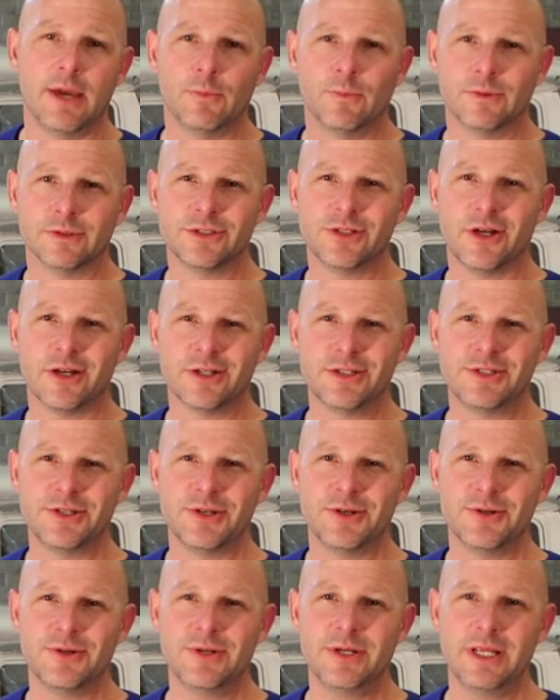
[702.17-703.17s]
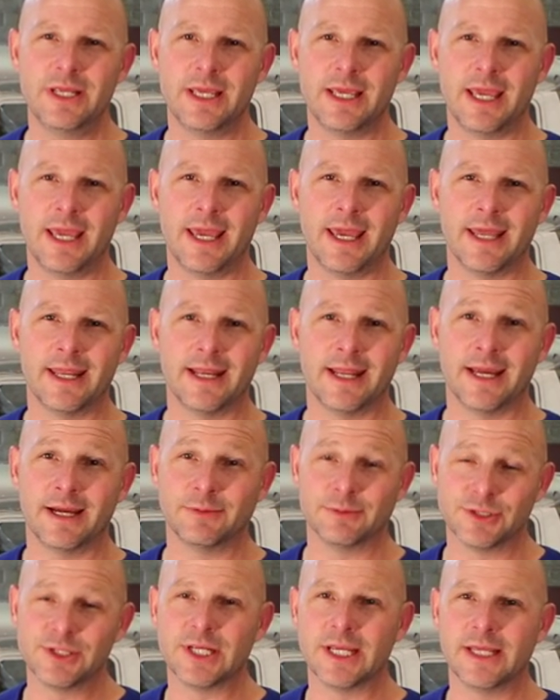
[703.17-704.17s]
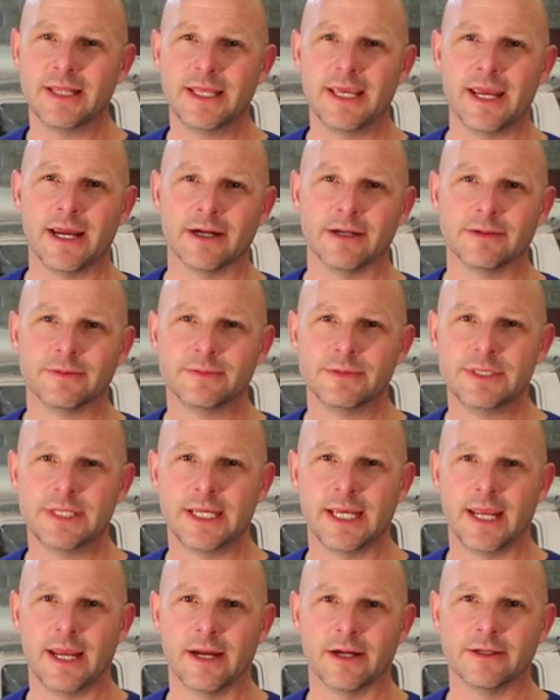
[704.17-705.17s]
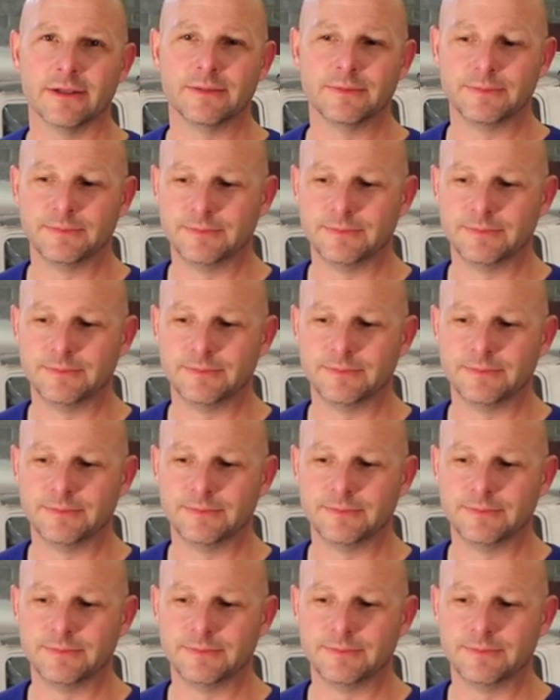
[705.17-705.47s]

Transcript: We'll talk soon, and uh, we'll see you in the air. Take care.